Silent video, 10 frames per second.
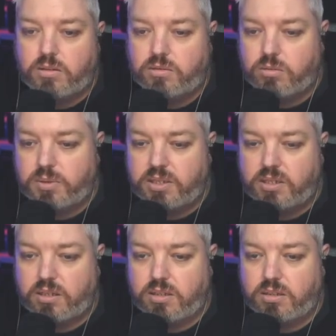What was
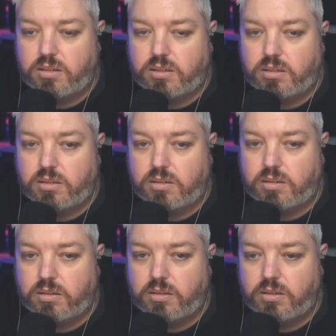this again?
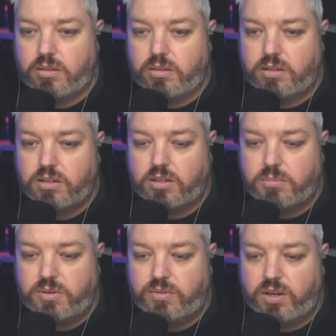So this is going
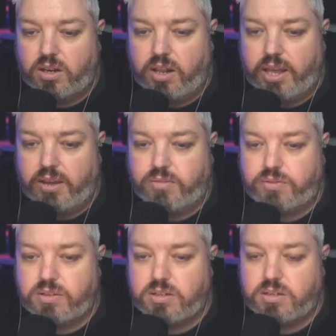to be for the left.